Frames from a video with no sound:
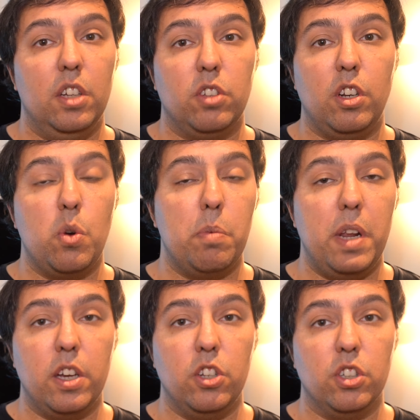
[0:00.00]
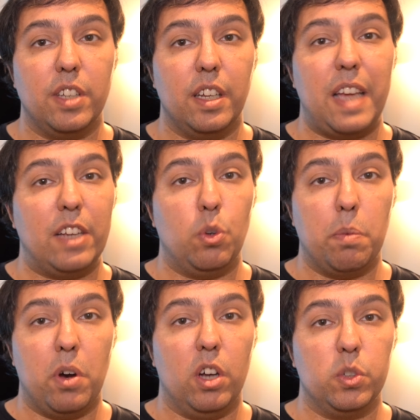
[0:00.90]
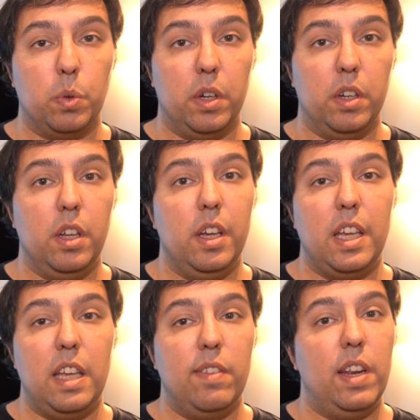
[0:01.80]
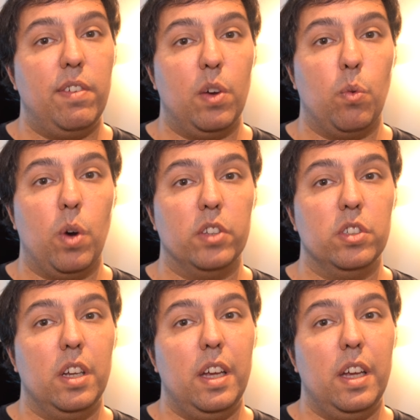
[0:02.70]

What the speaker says: So nobody can just guess your password, even if it was